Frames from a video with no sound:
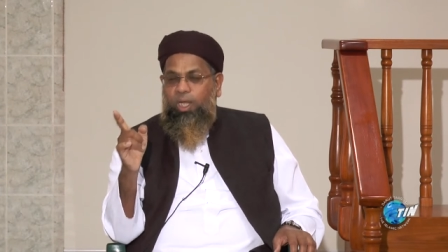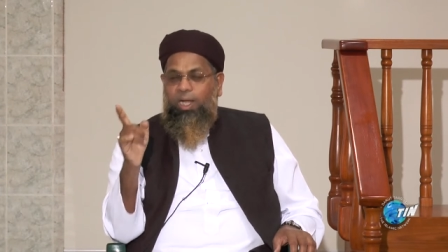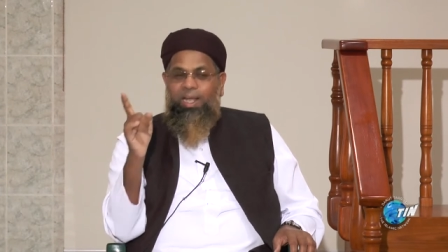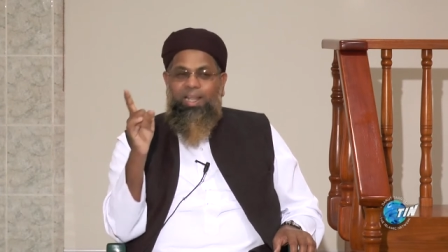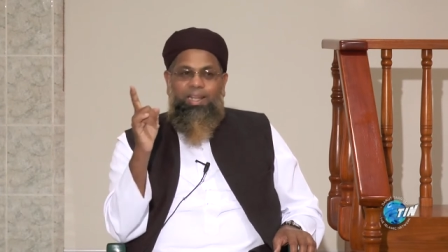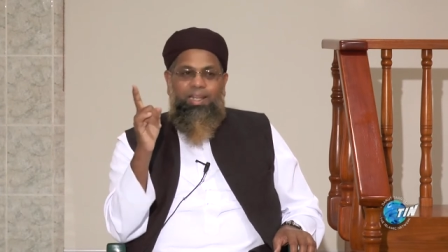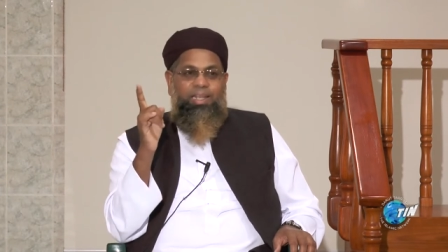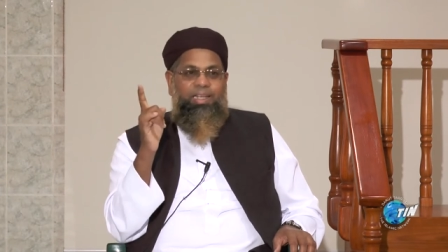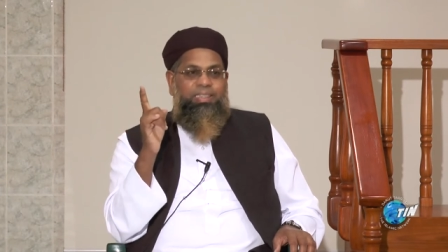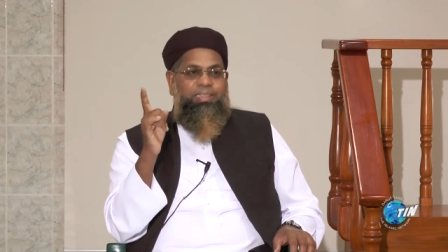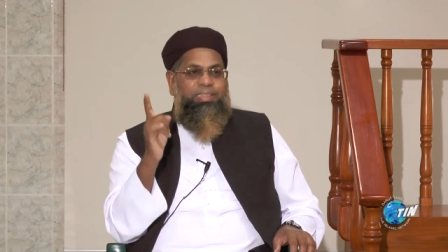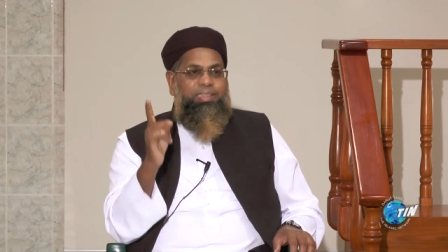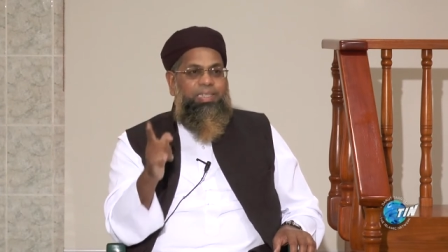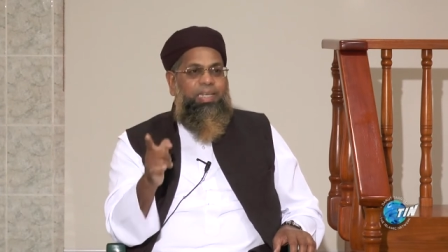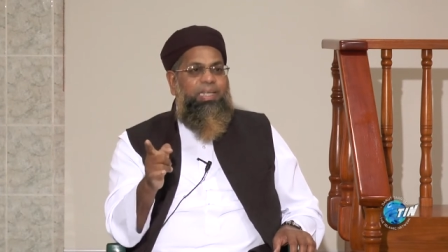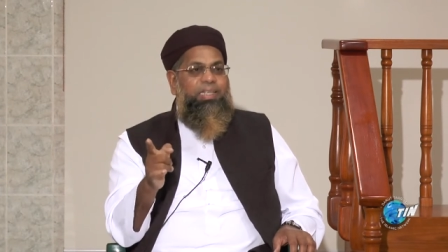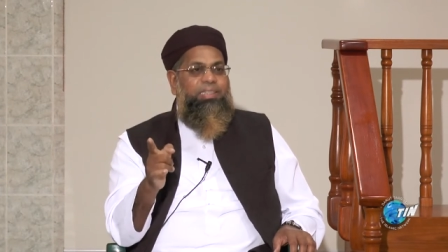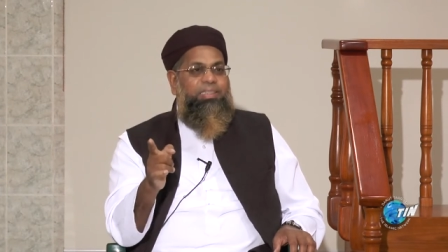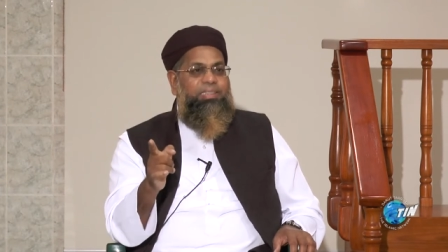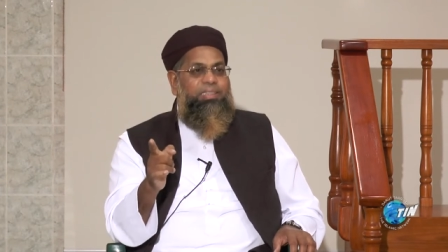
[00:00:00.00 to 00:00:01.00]
Allah
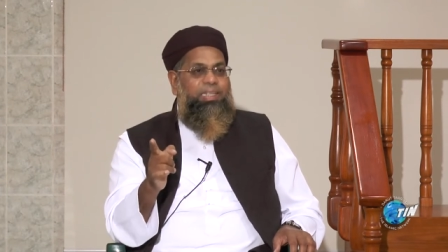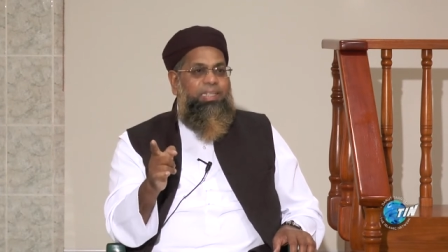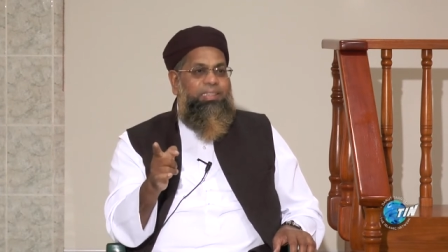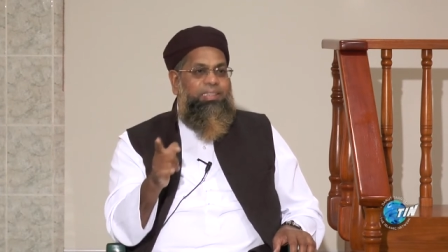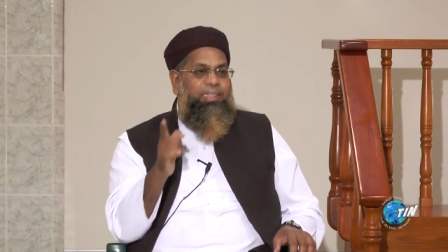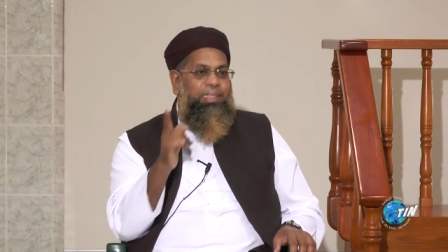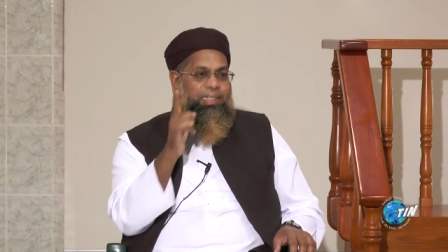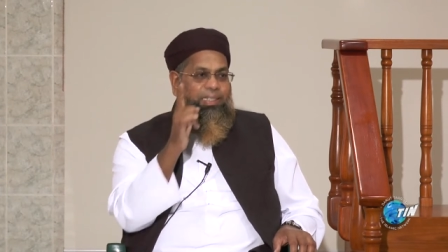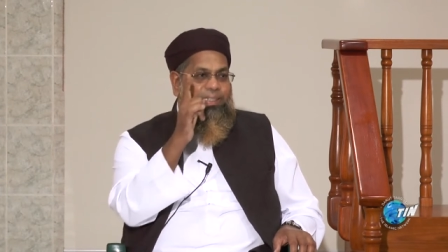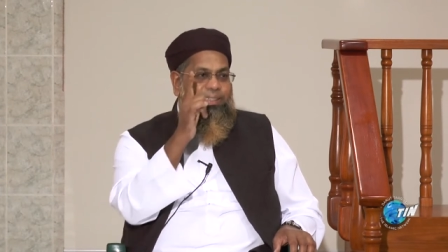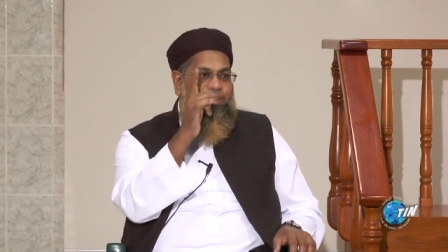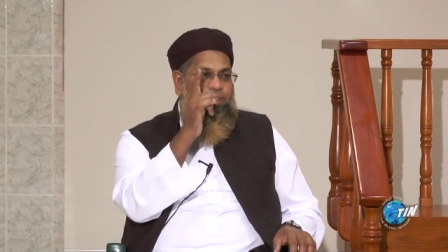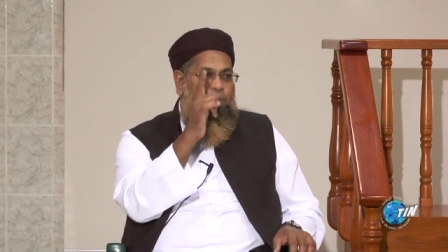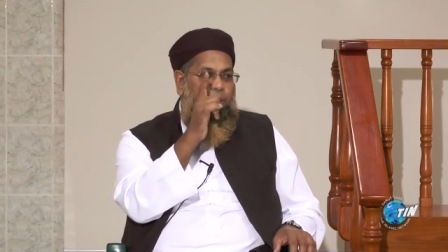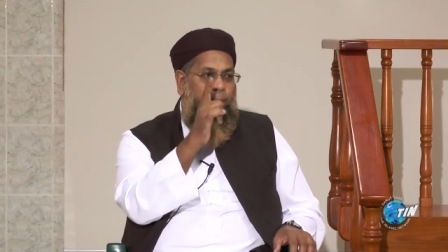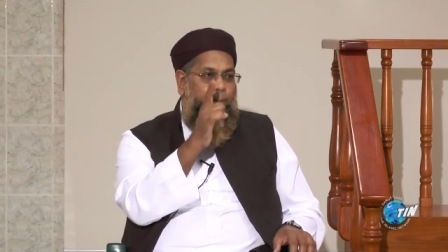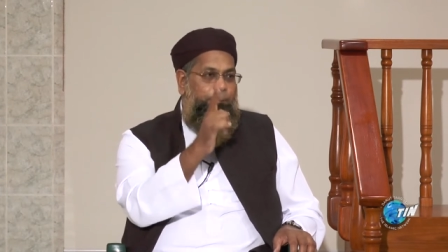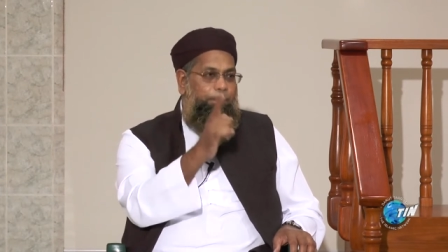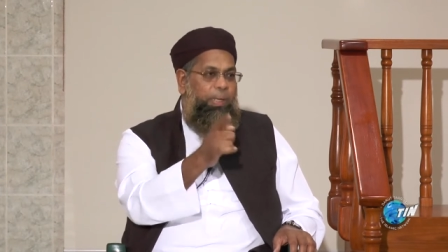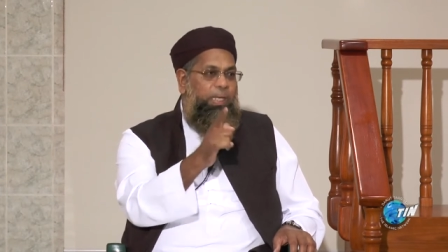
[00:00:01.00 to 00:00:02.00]
says that He is
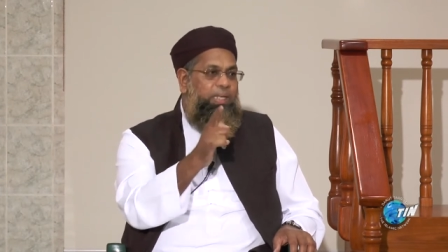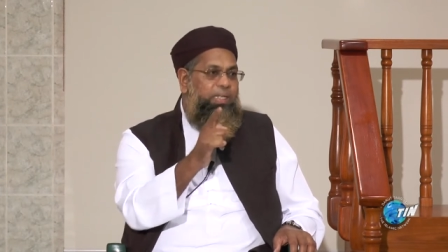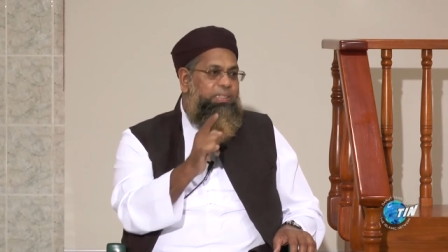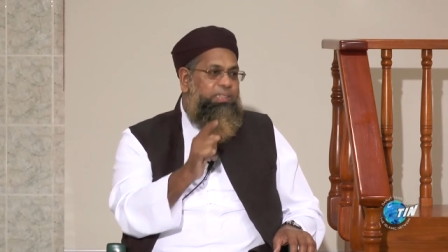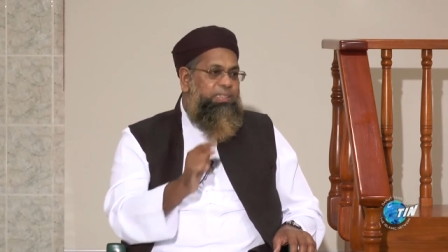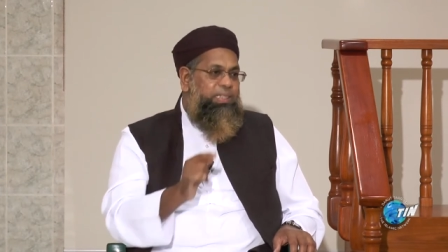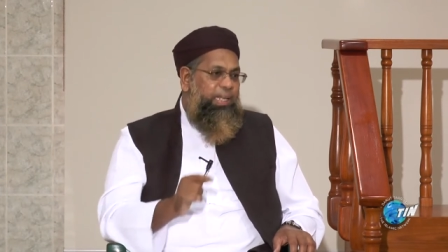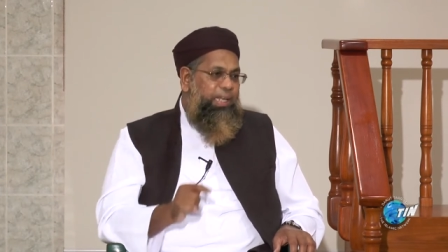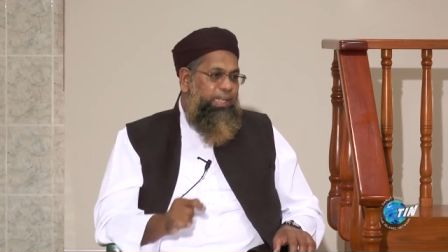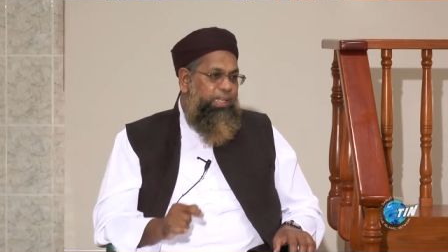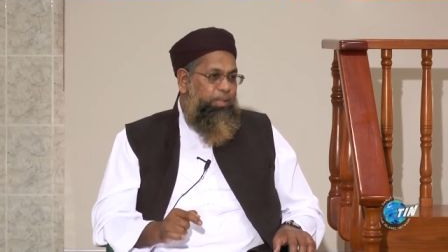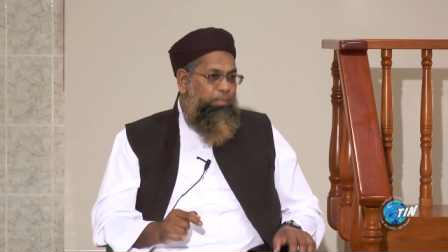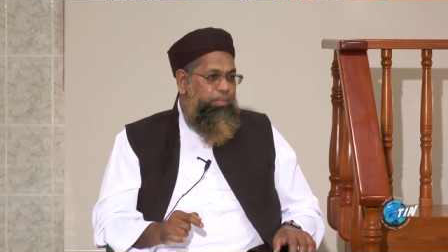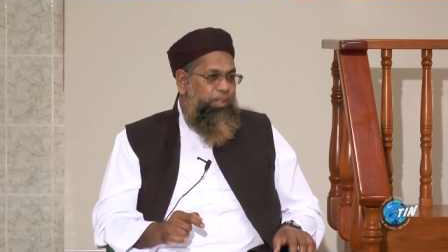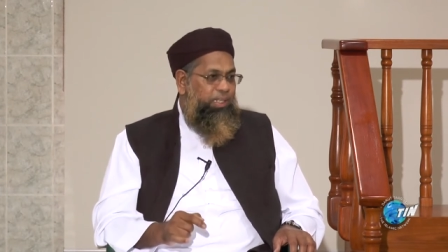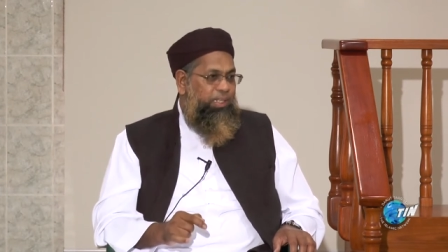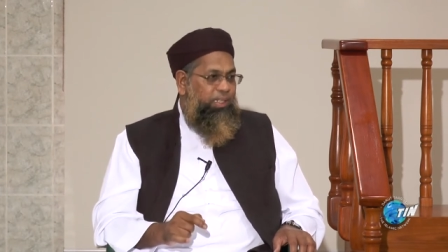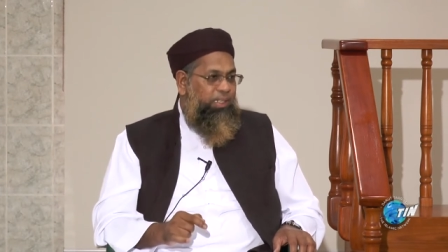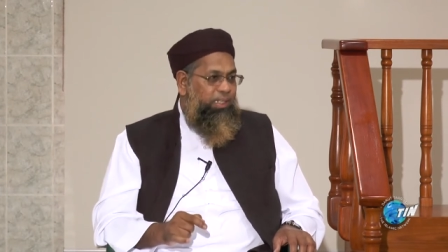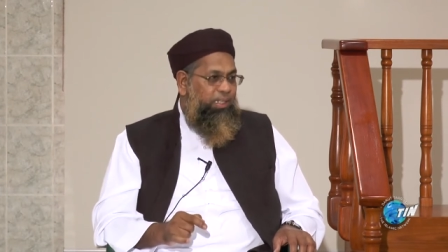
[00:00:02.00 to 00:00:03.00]
your biggest enemy